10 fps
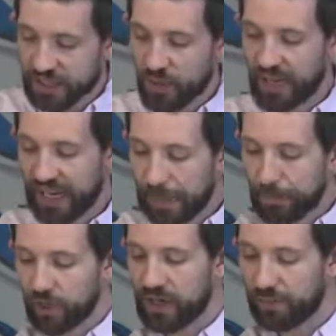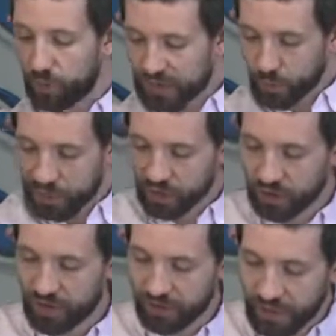so that Abel could have
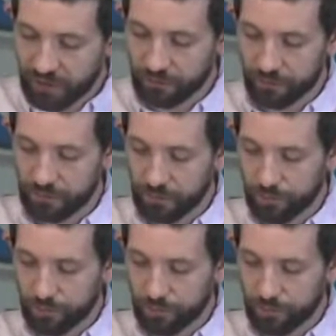resurrection and life.